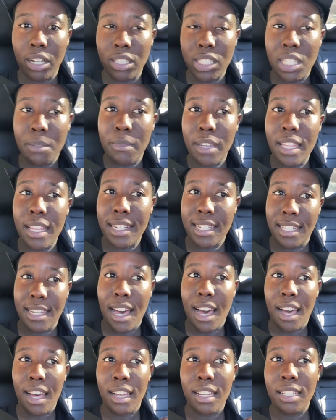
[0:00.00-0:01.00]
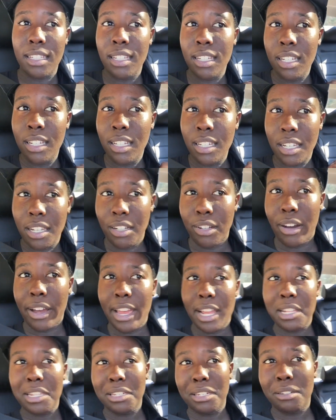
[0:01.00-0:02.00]
To me, that's not, I
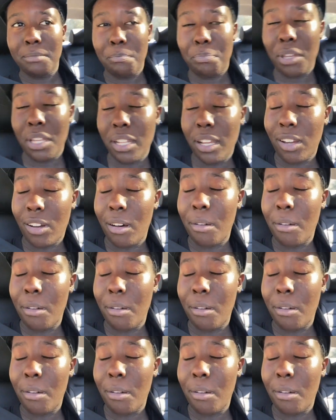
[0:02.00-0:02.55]
hate this to be like,